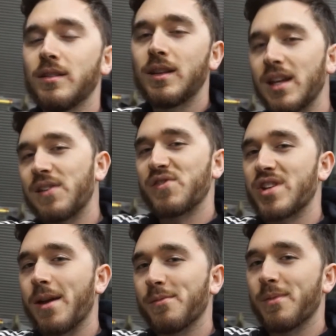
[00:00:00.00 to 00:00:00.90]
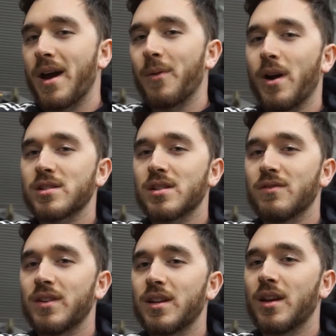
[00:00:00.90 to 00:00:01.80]
Thank you for stopping by, watching the
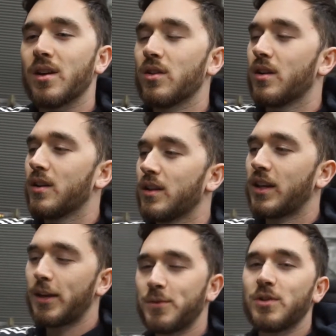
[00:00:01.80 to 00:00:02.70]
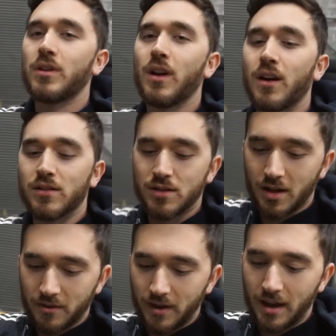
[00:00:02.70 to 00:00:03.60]
video. Keep doing car
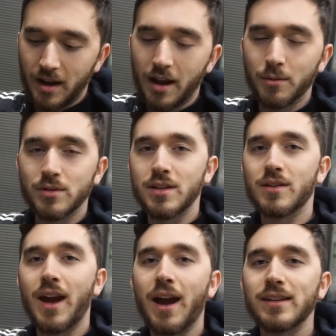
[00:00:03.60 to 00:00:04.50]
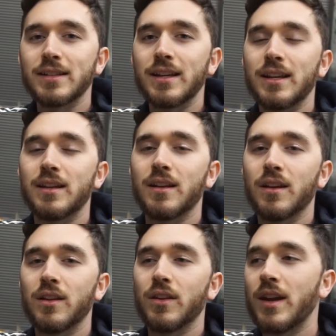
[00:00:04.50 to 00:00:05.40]
stuff, and I will see you guys in
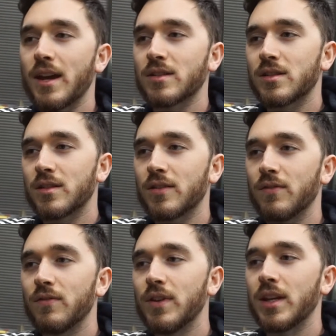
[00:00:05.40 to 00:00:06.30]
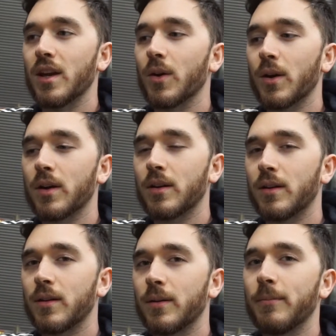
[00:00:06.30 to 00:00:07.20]
the next video.
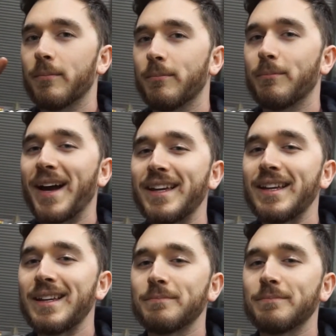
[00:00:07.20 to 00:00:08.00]
Bye.